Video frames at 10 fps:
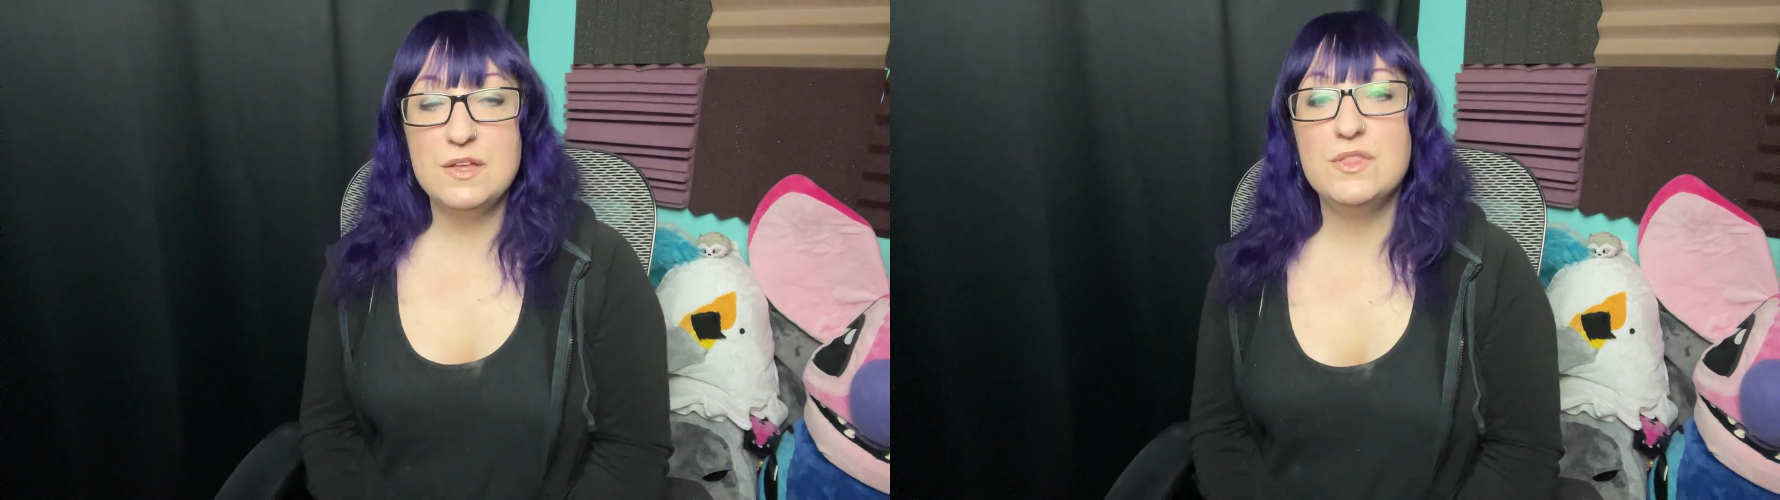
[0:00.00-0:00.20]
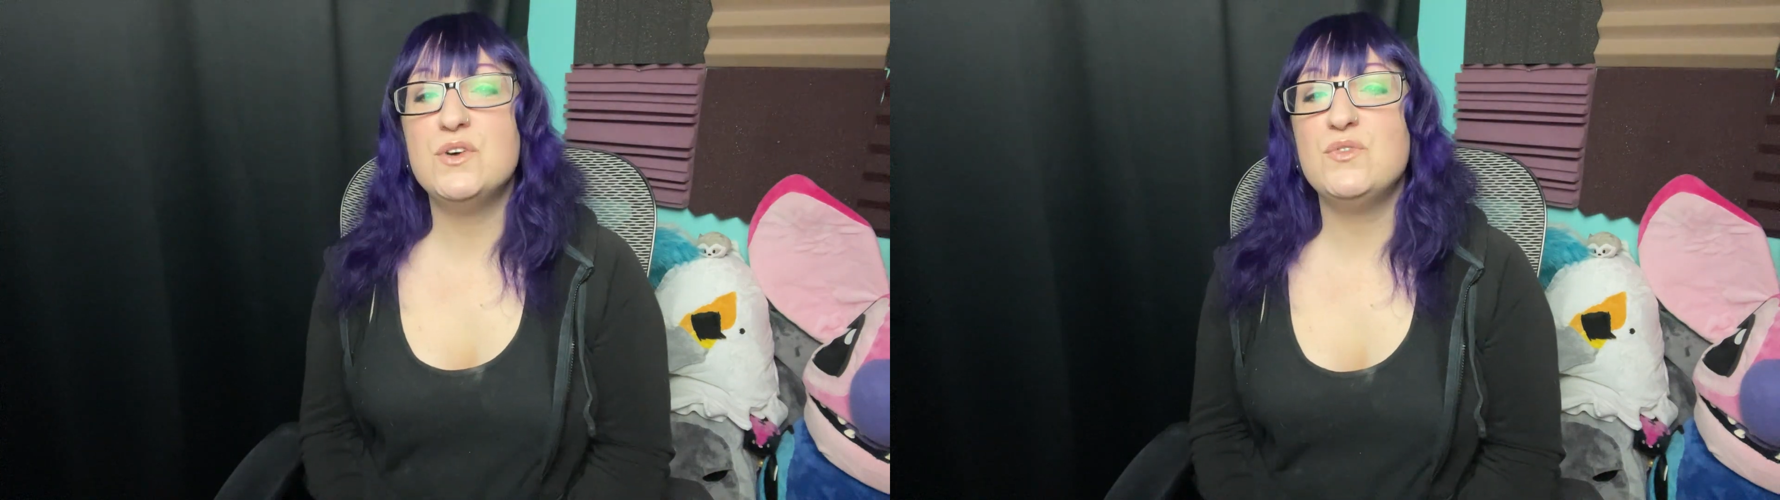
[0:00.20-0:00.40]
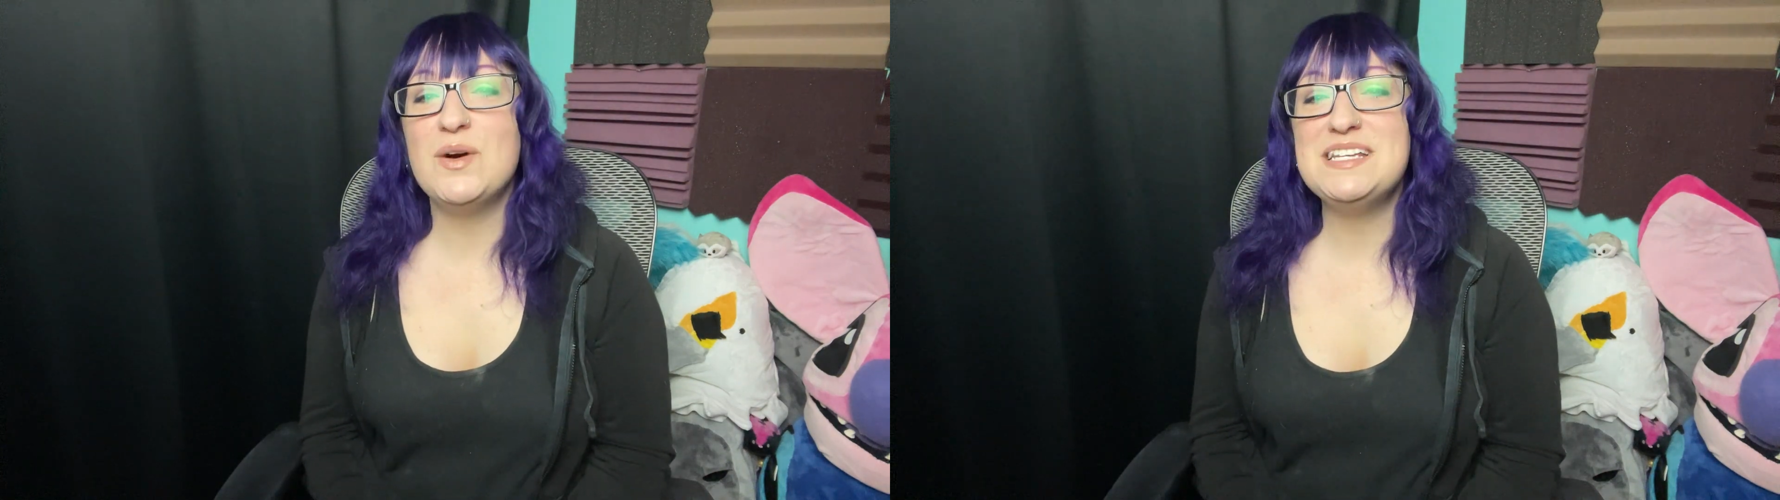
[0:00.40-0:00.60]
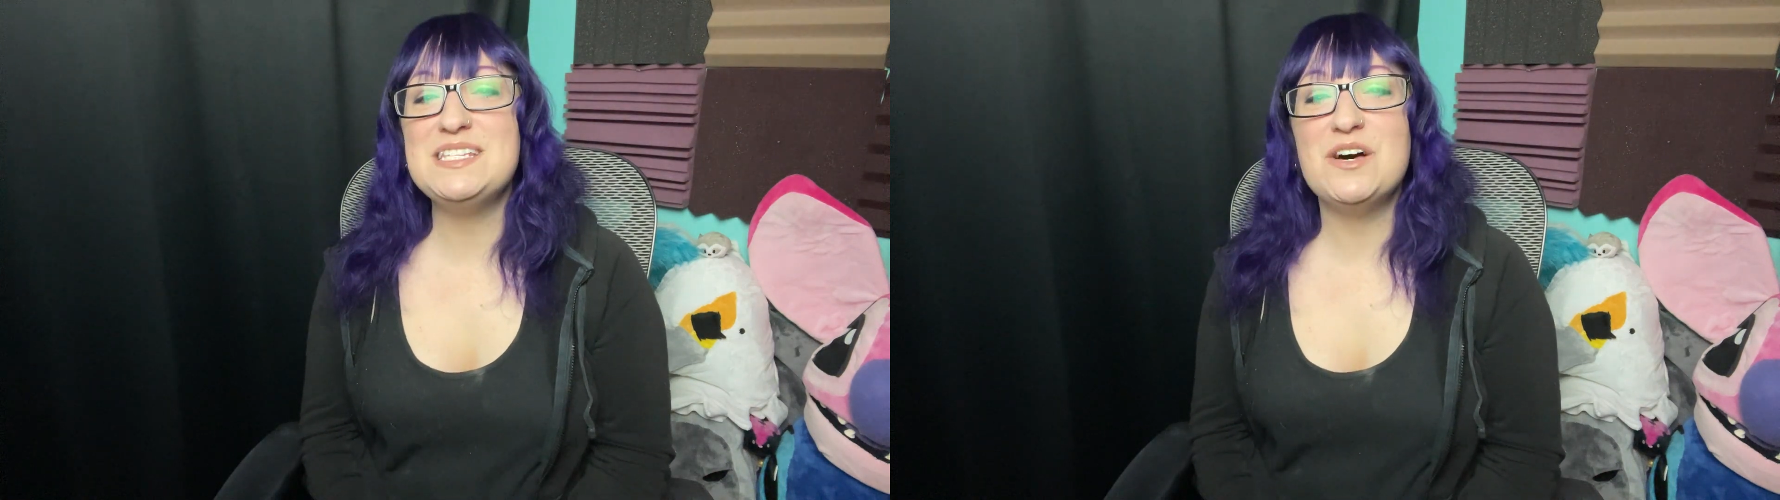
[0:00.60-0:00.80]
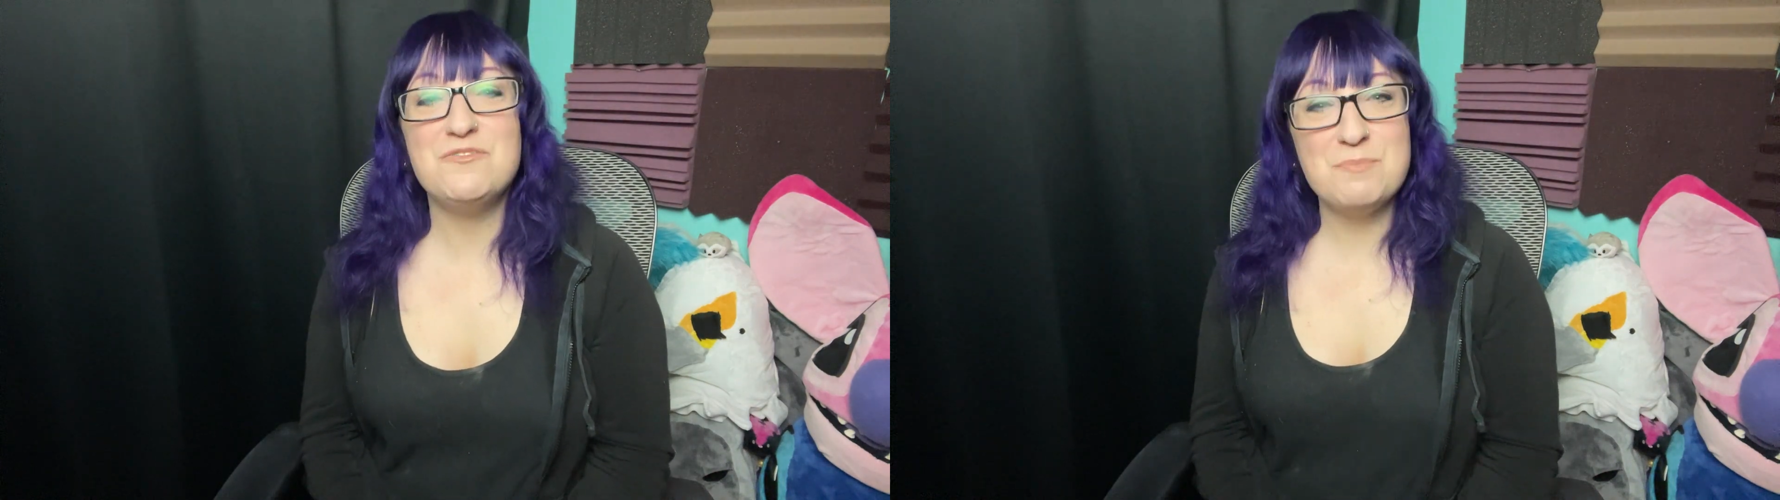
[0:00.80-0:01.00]
The voice
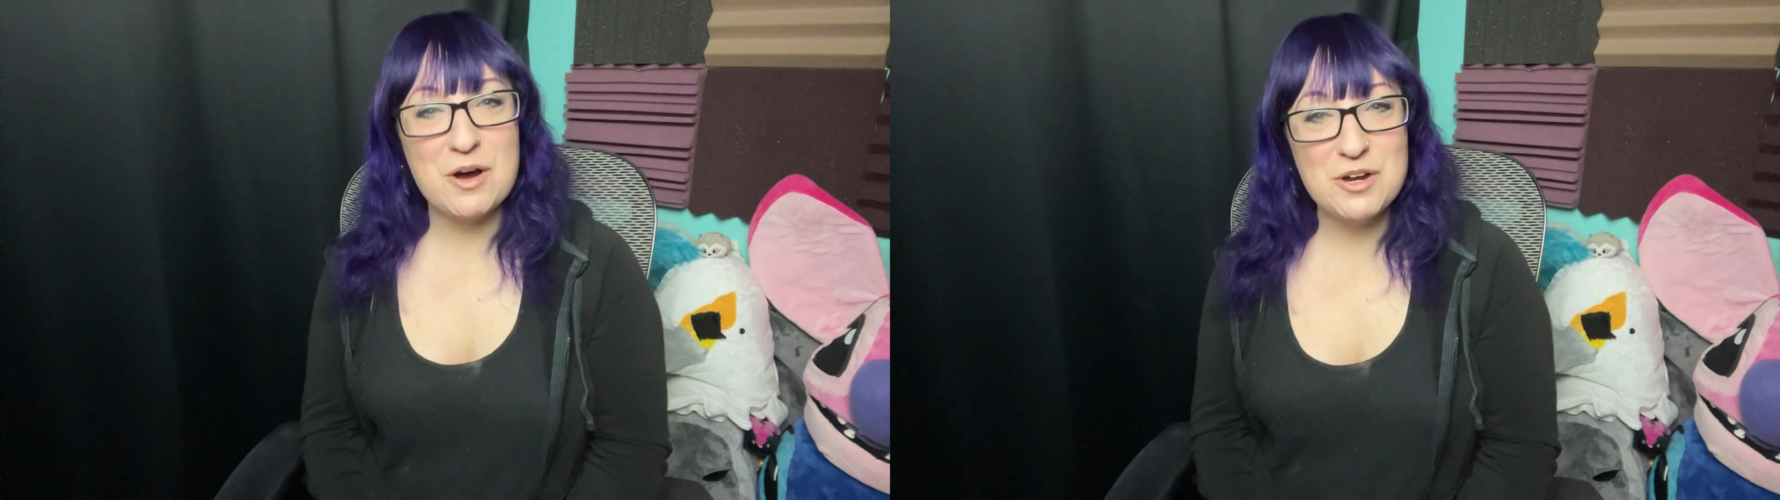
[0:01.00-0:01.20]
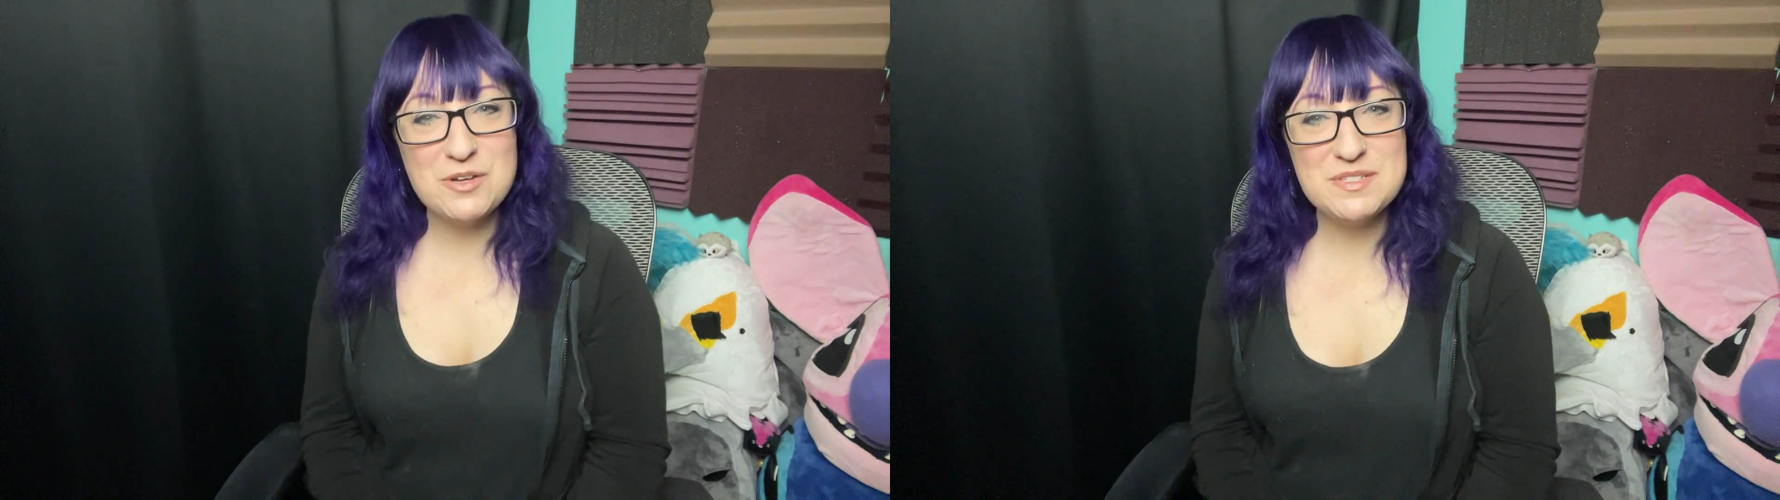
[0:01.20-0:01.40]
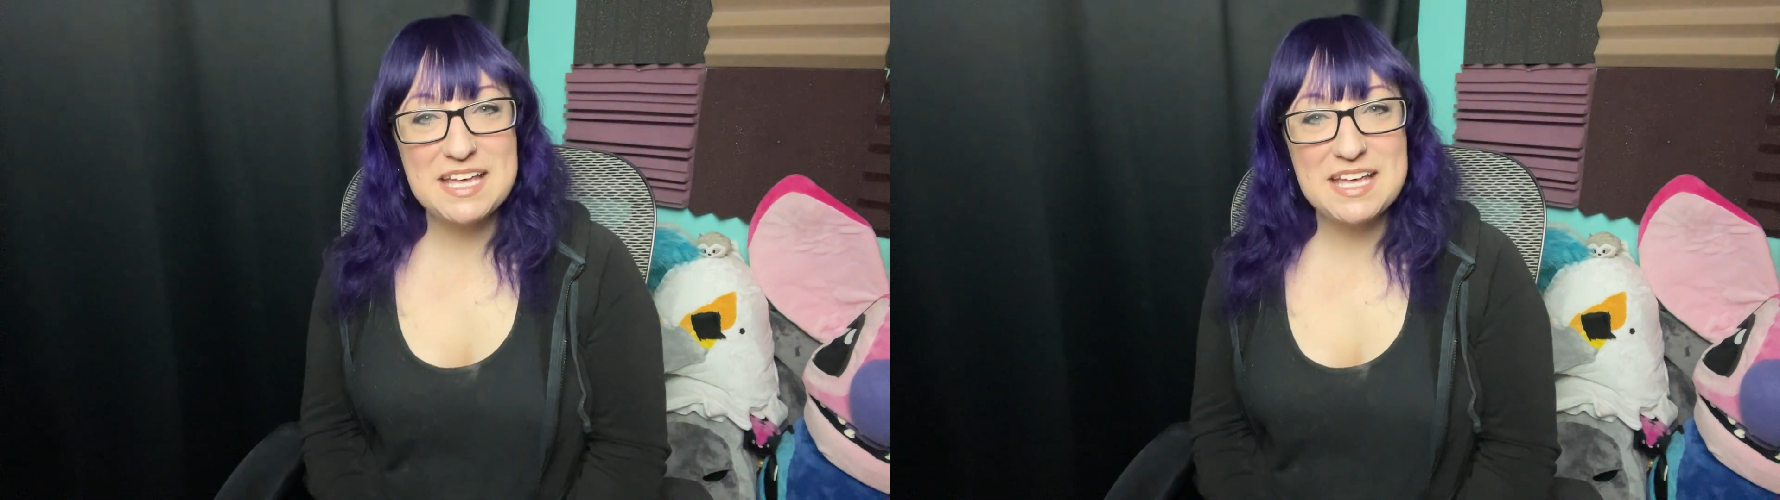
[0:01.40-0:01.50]
of Mario's